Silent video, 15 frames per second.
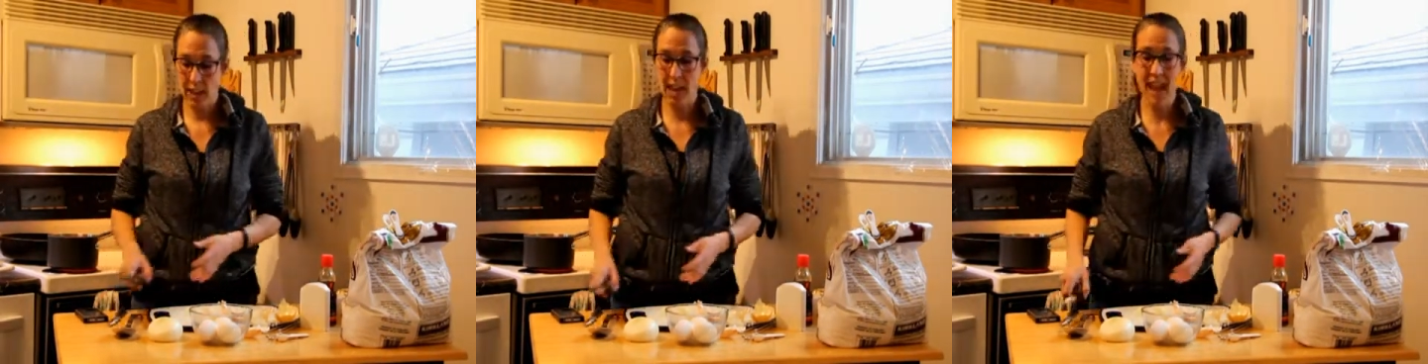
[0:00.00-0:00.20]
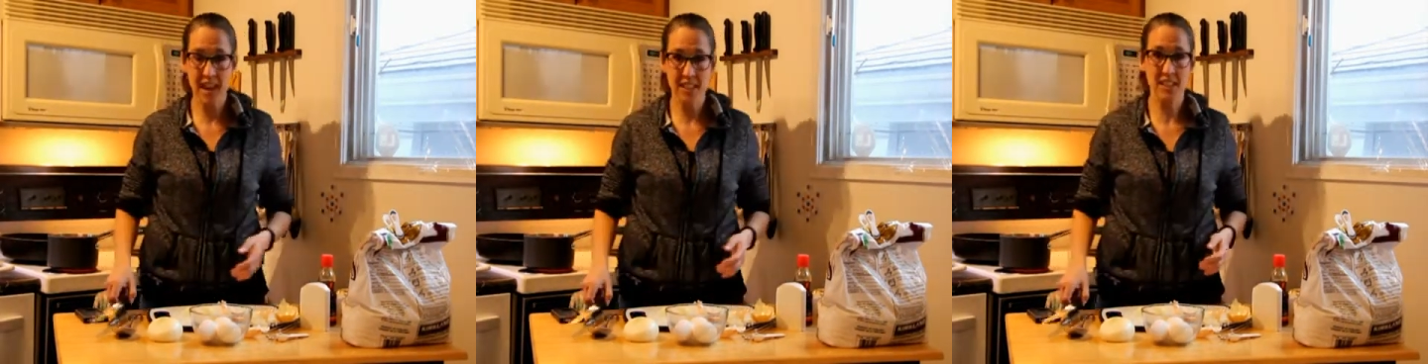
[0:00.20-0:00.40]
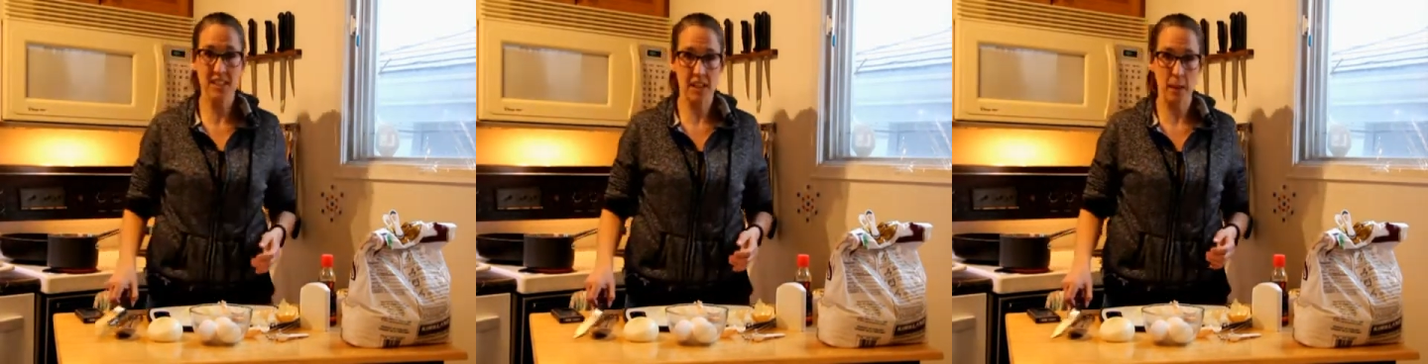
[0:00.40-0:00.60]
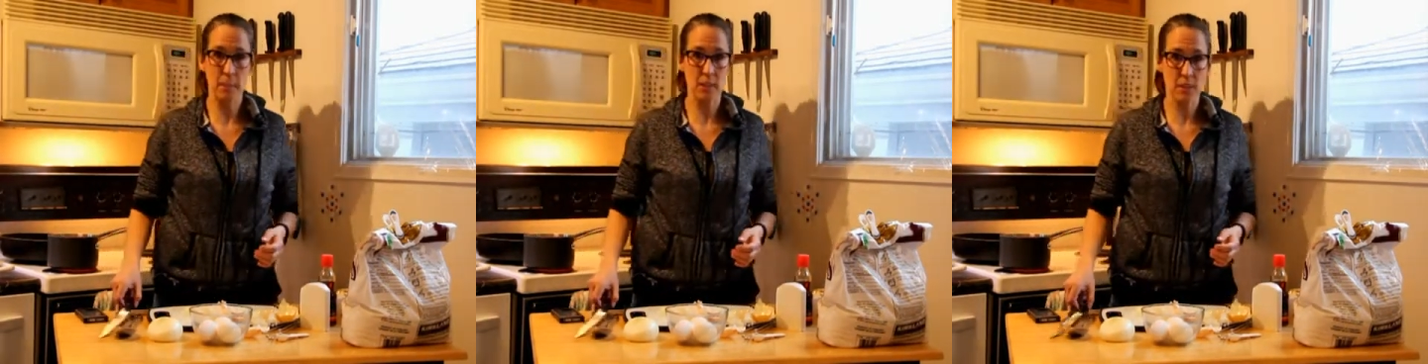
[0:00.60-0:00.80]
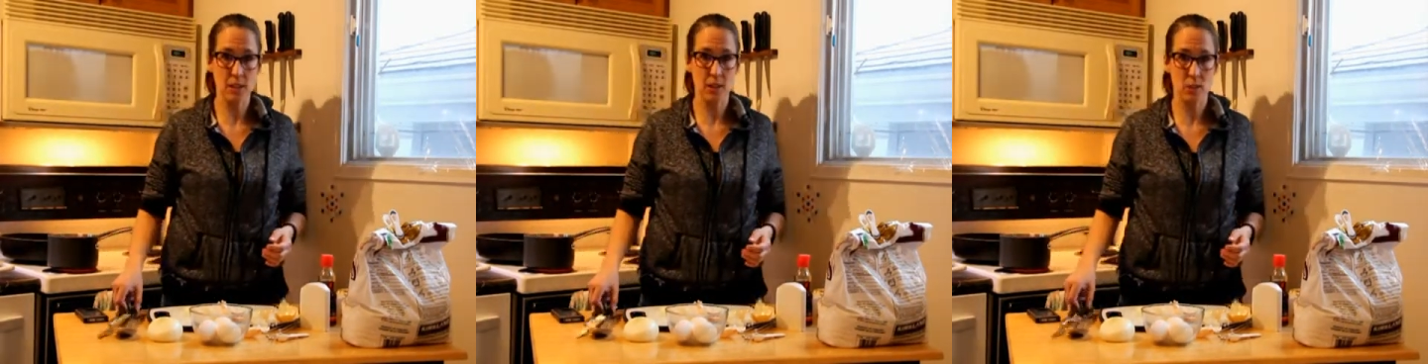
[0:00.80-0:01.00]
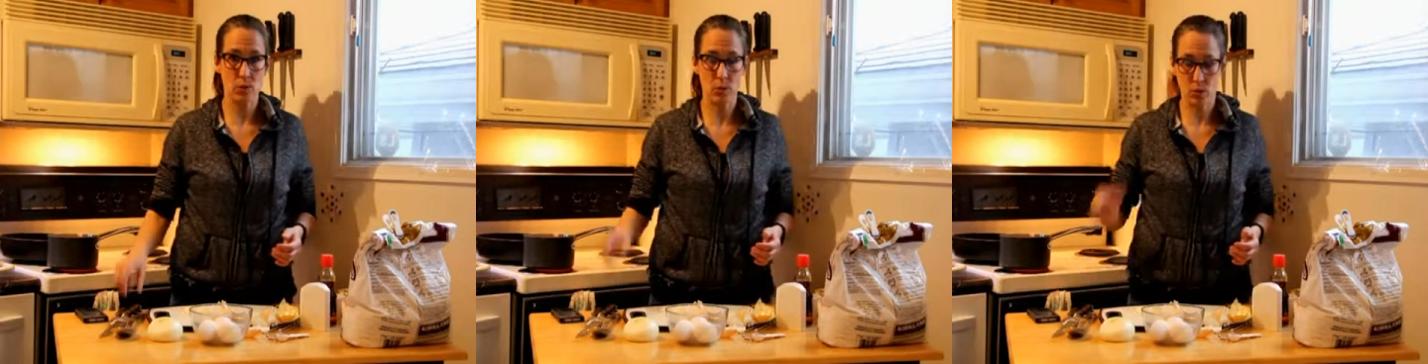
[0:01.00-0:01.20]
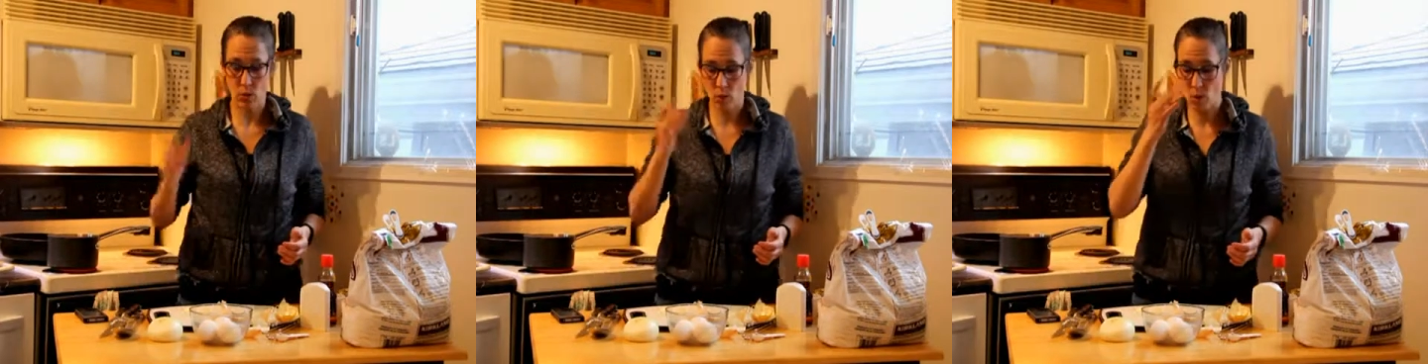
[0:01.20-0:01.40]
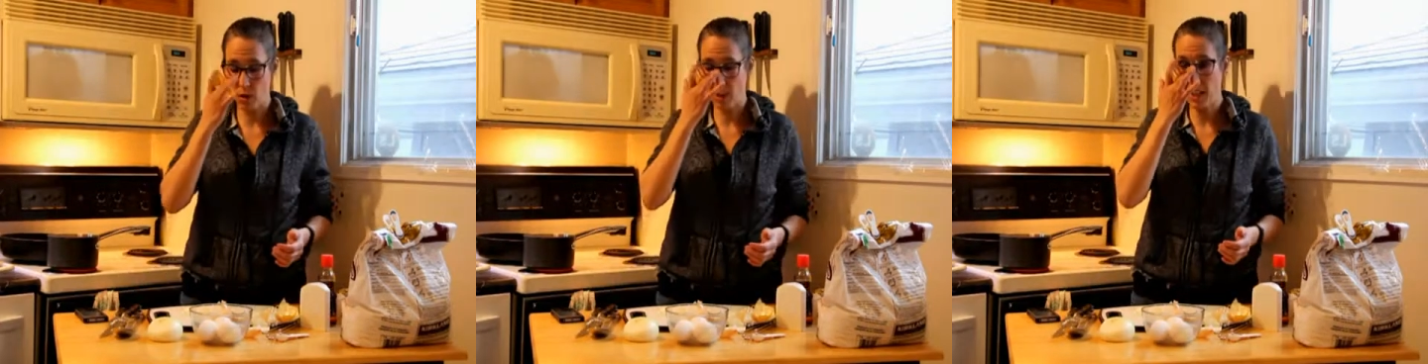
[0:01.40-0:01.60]
He has stepped into his
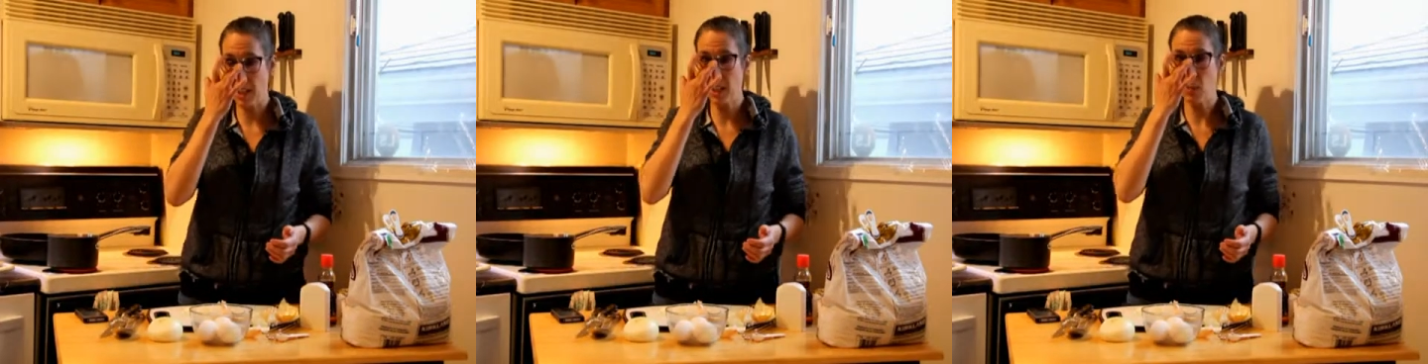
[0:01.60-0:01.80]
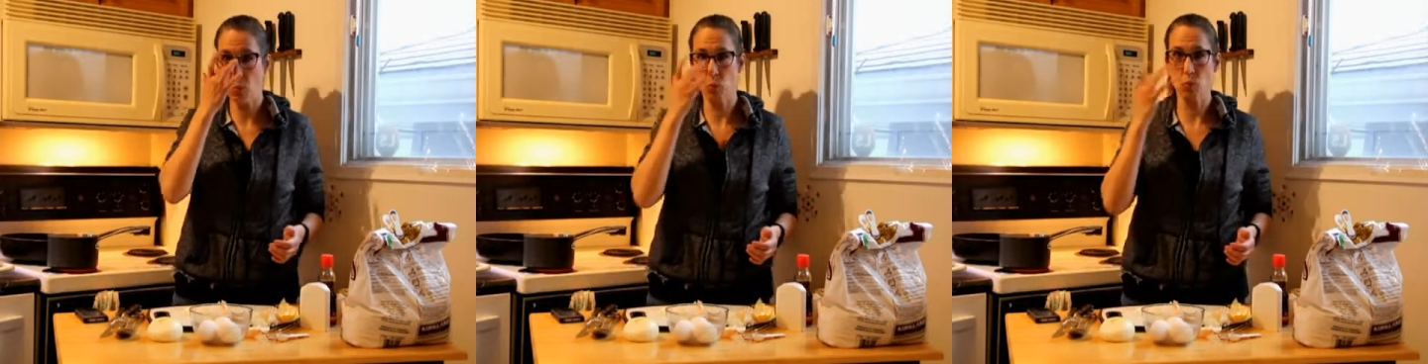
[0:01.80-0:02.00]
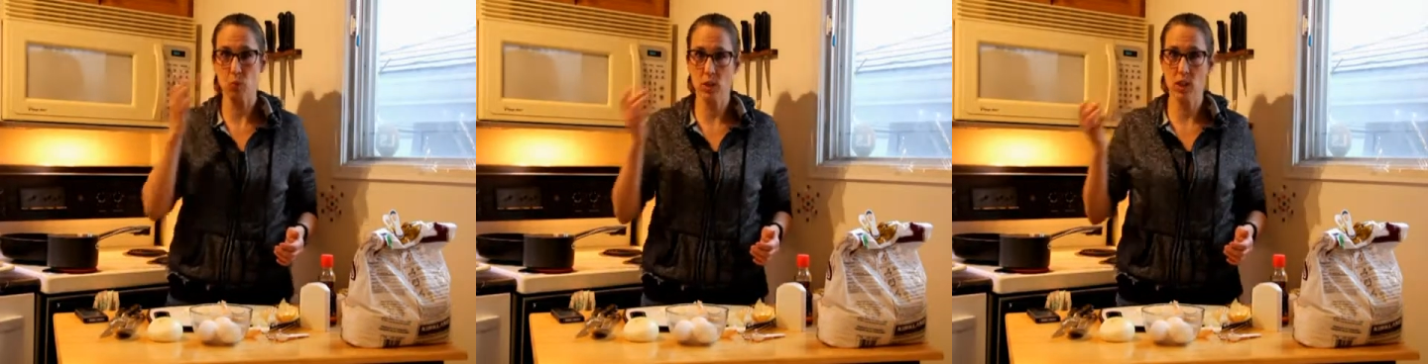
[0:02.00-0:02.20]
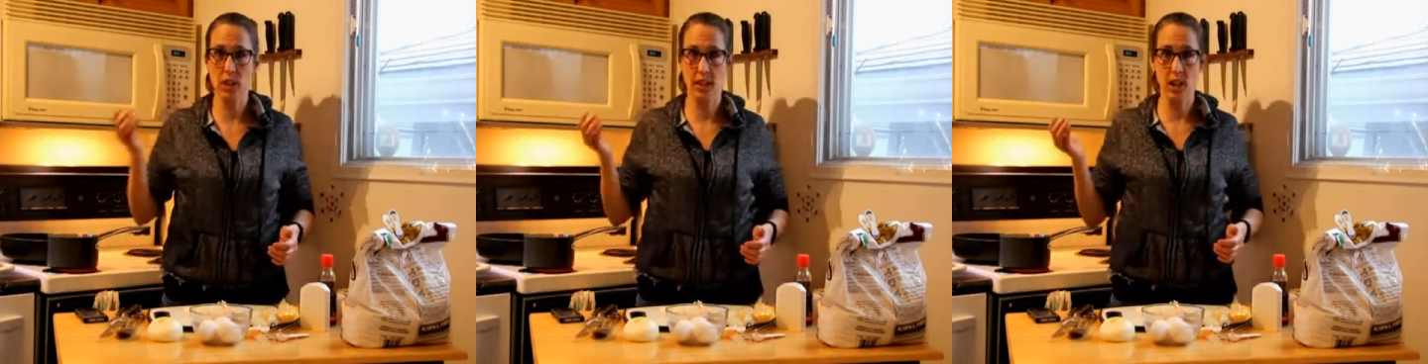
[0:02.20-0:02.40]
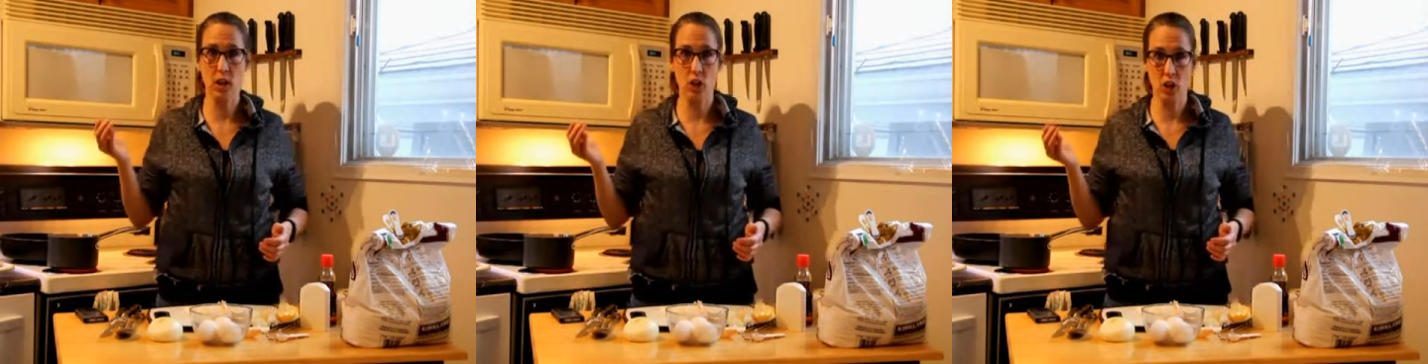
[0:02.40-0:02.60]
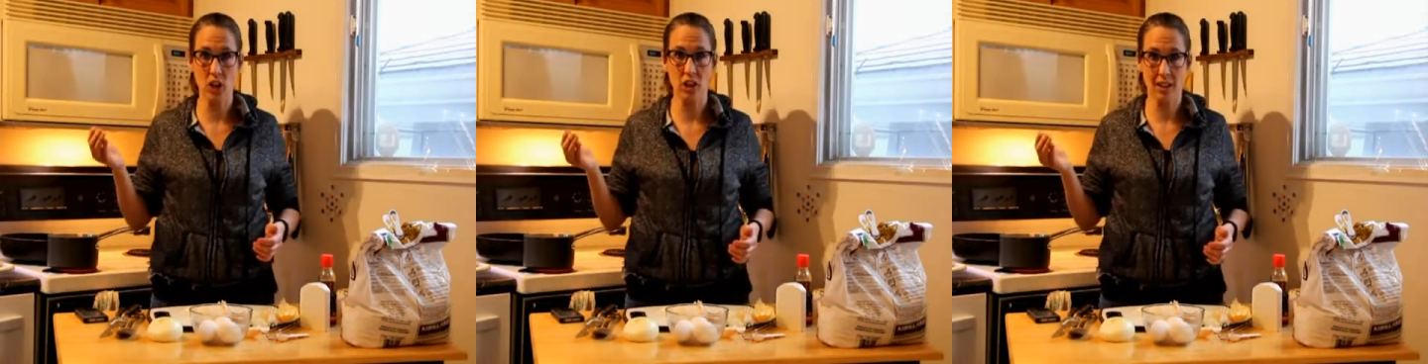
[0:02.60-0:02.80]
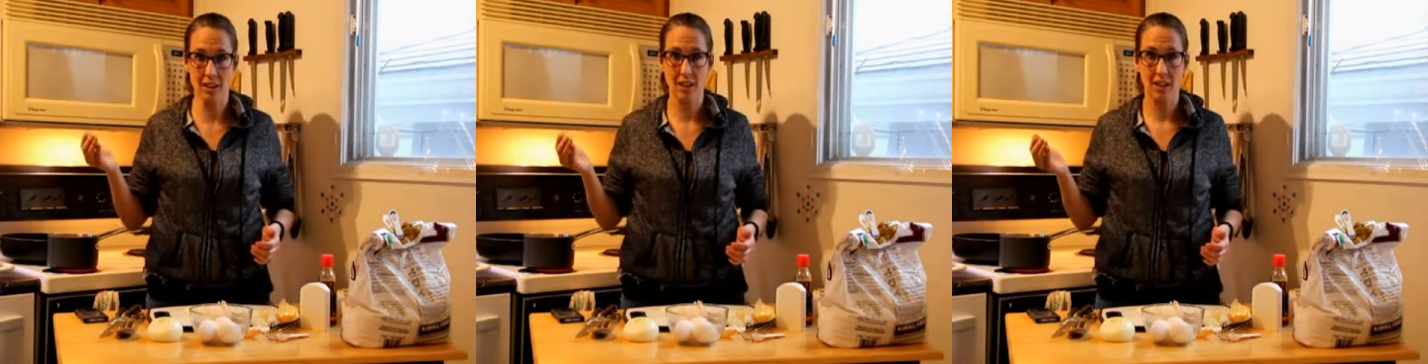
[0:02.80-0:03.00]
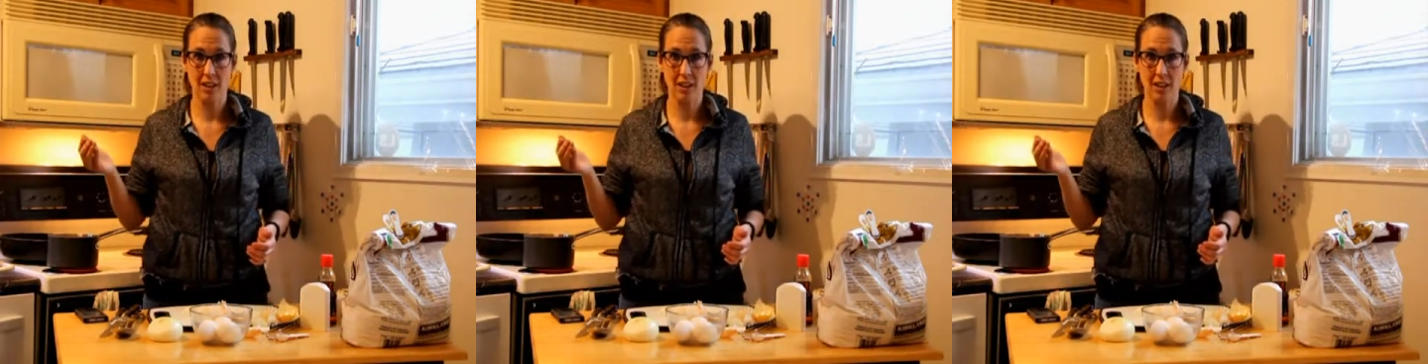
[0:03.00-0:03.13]
role and he's really good